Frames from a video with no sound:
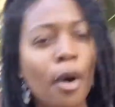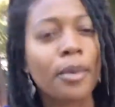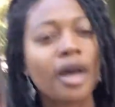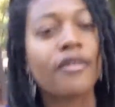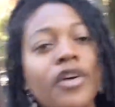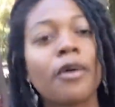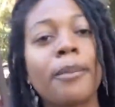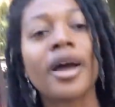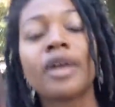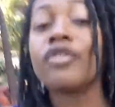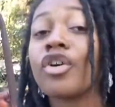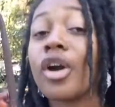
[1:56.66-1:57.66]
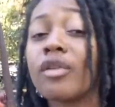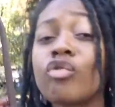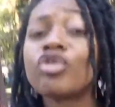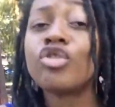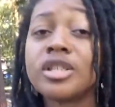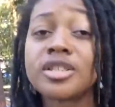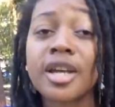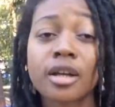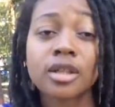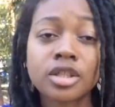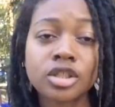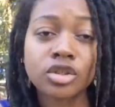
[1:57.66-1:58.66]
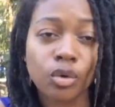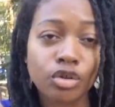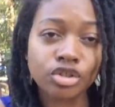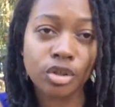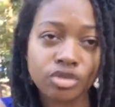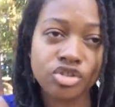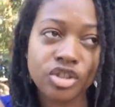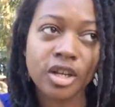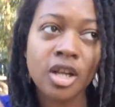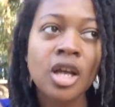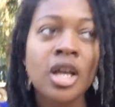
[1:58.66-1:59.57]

moment, I felt bad for every retail store associate